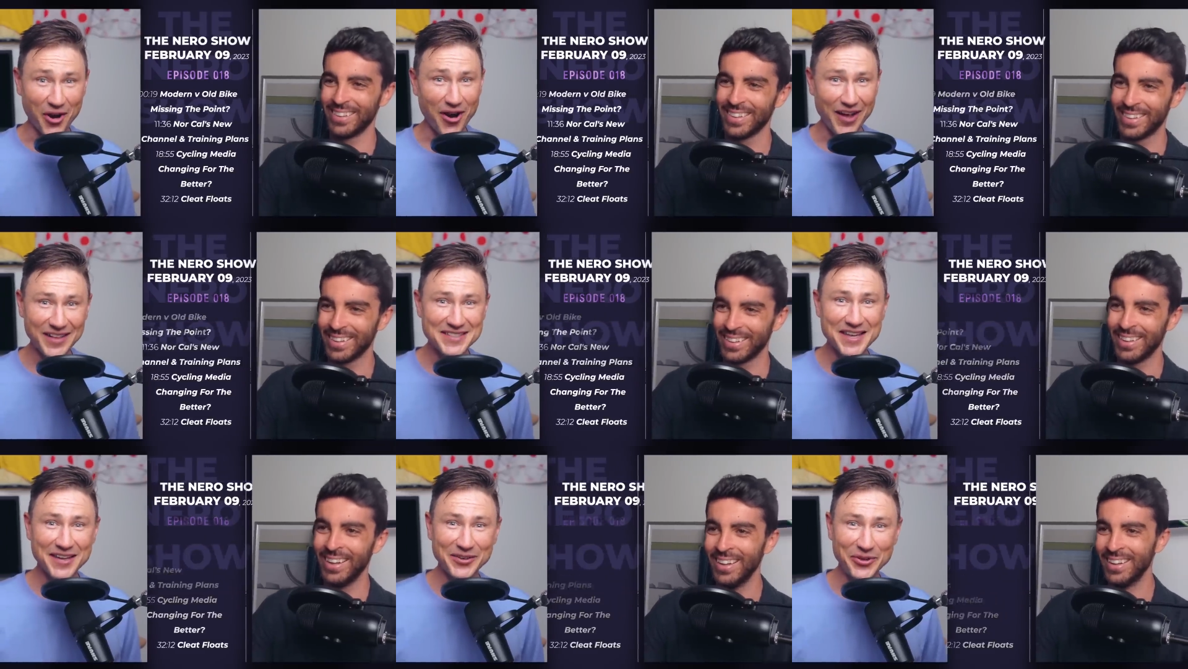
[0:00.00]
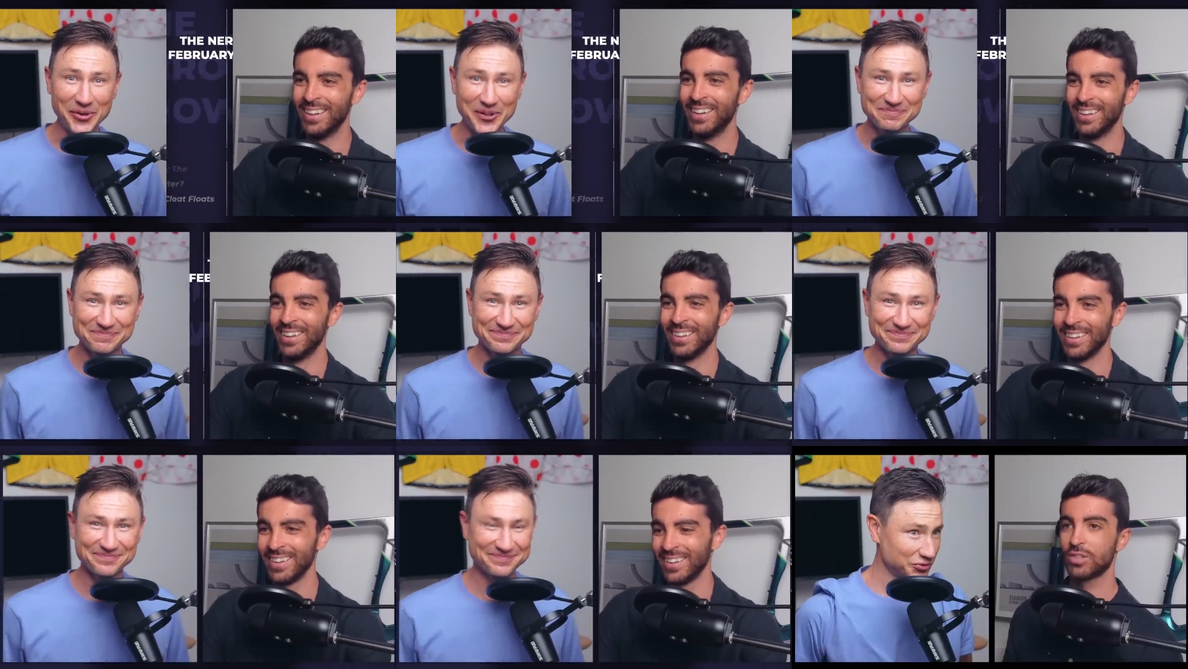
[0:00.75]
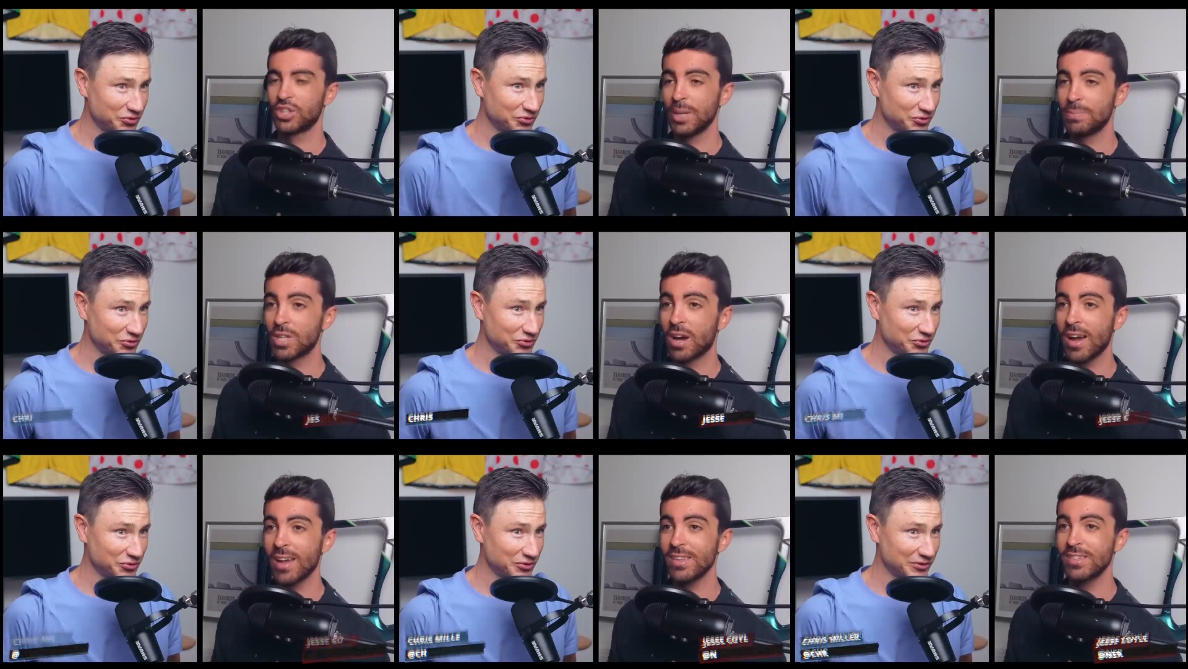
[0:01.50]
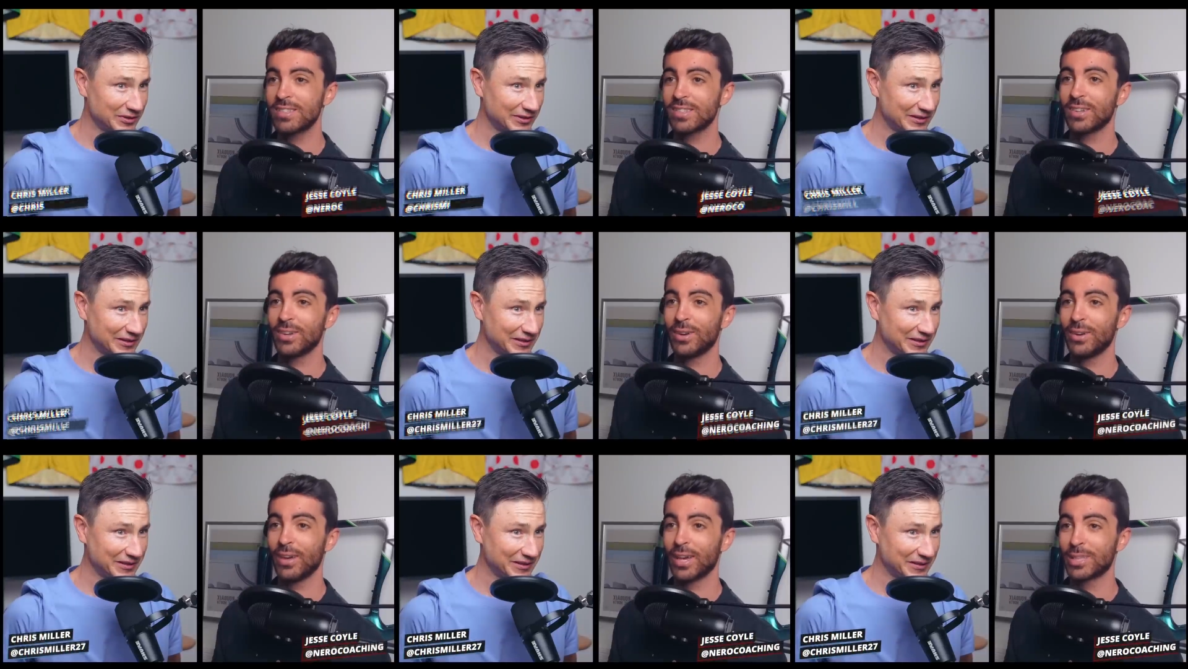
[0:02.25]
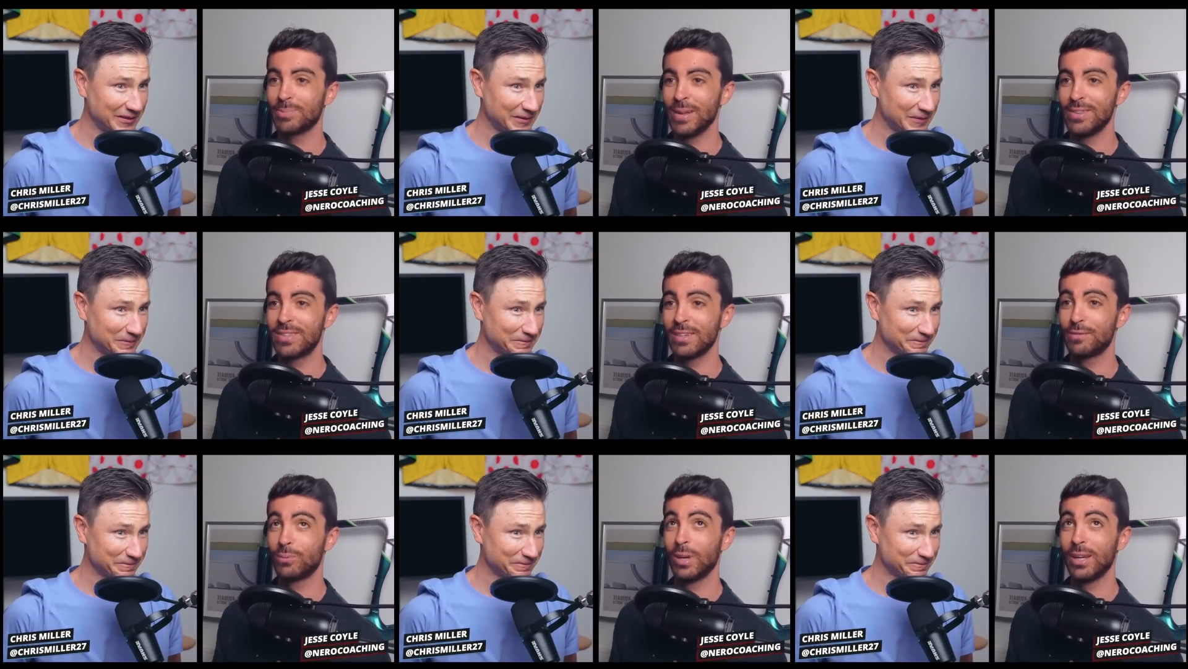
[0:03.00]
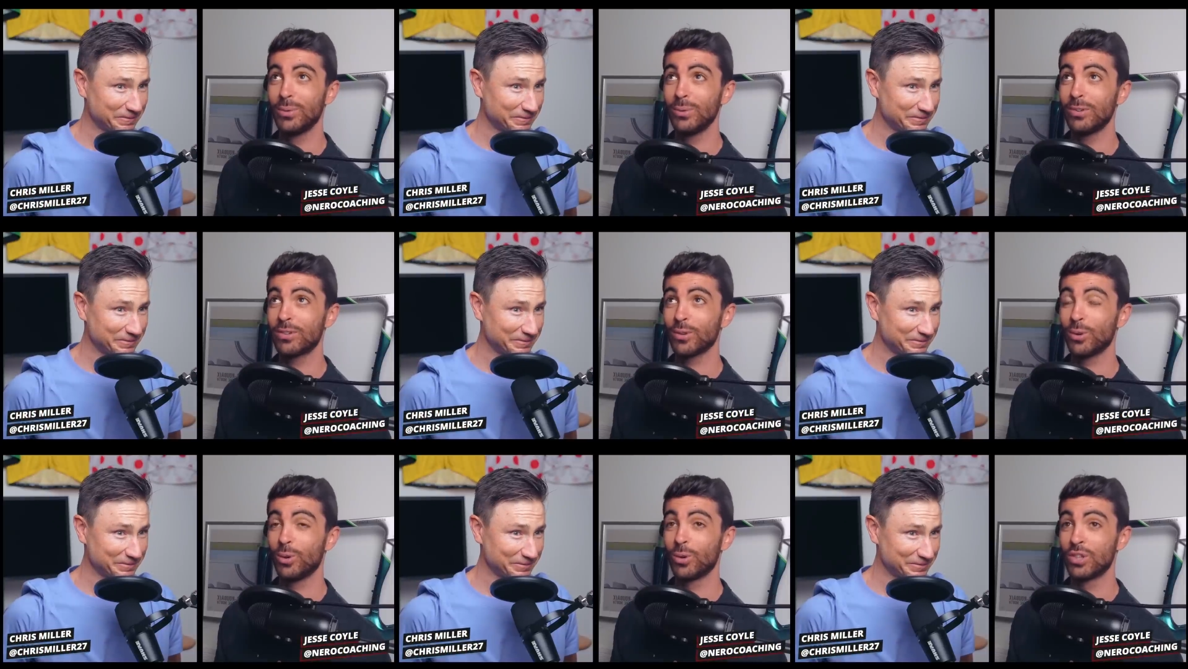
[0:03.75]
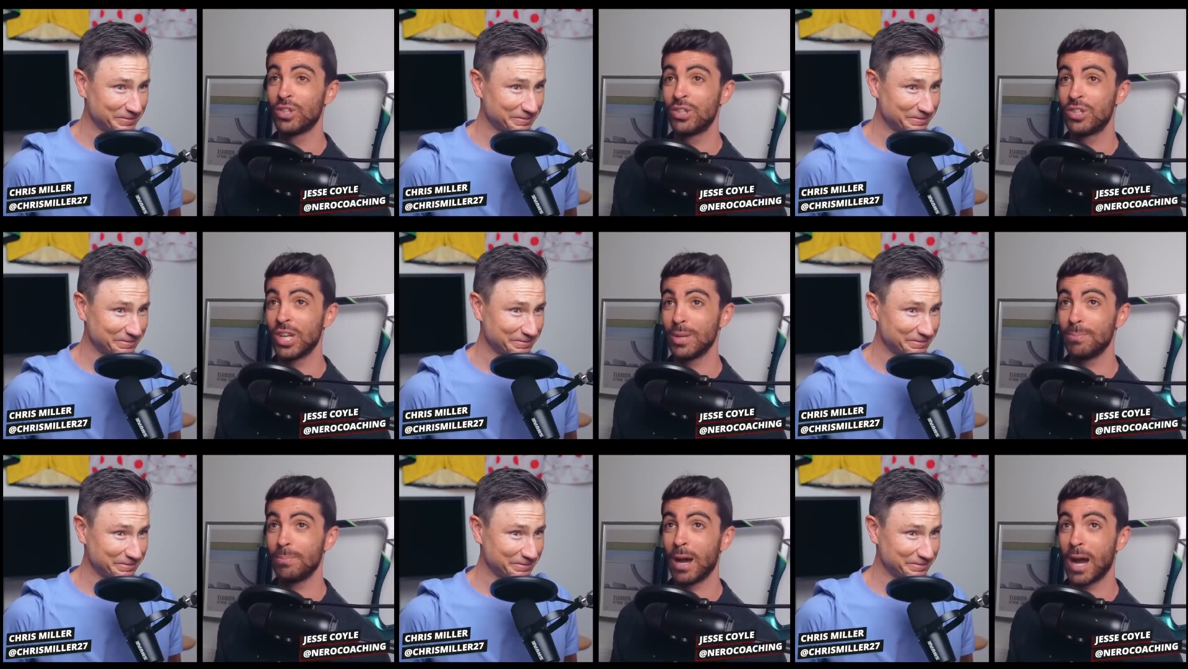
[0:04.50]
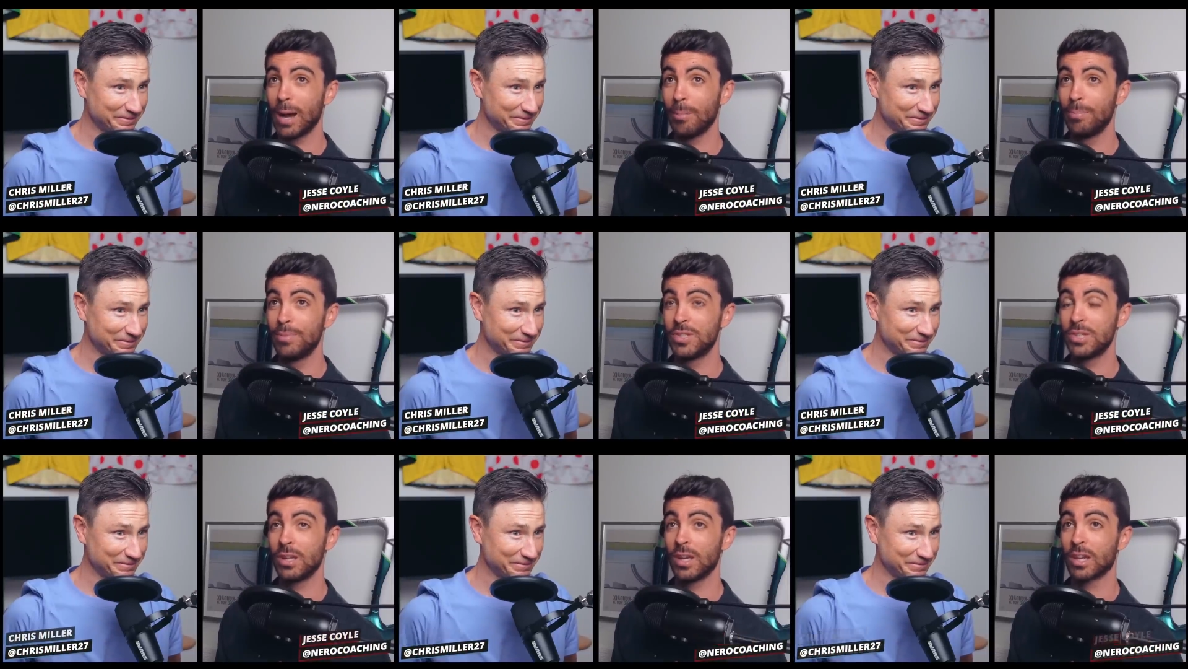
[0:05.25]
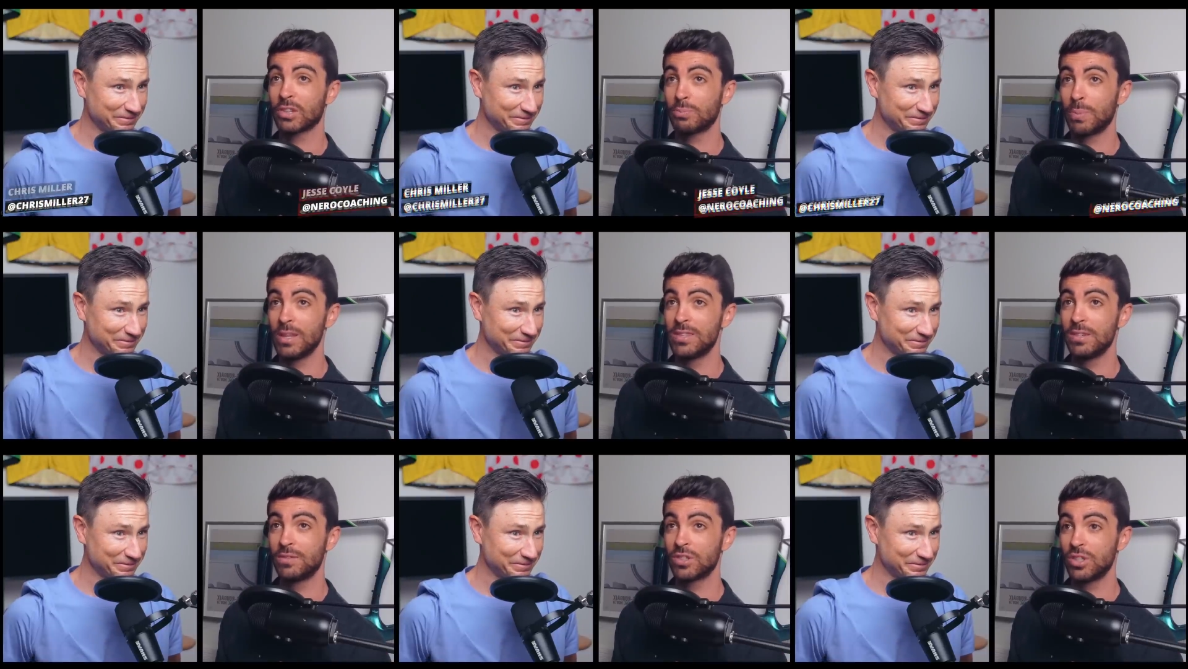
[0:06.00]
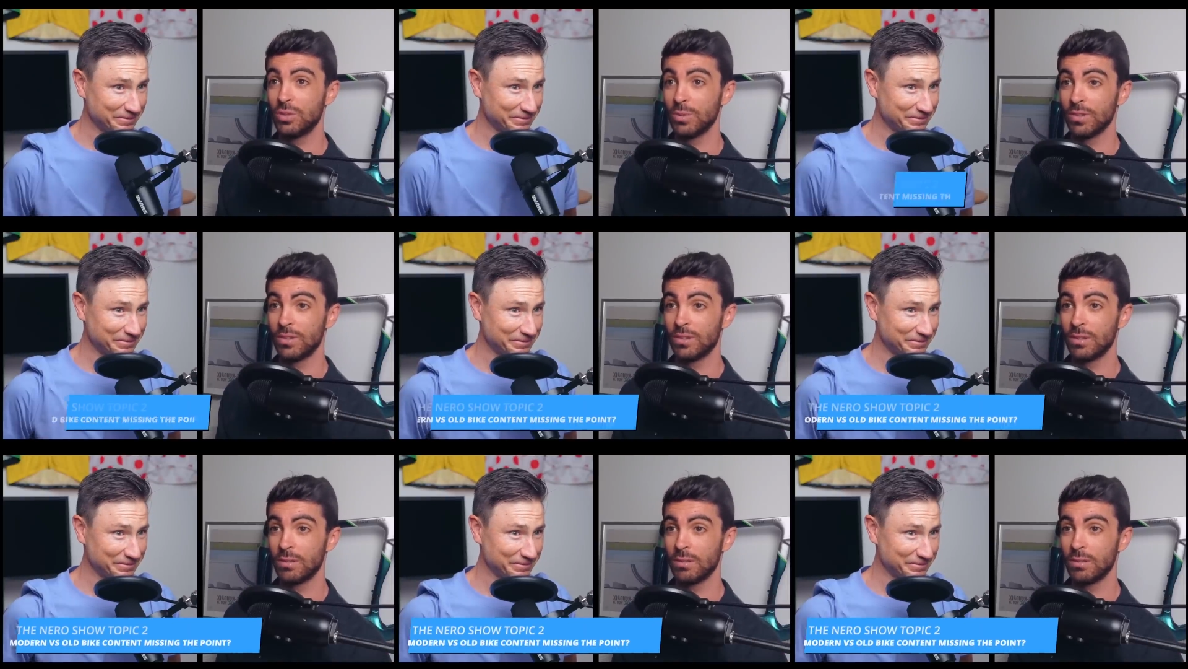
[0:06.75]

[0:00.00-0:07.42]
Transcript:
Speaker 1: All right, let's get into it. Cheap
Speaker 2: tires, expensive wheels, or cheap hubs, expensive skewers?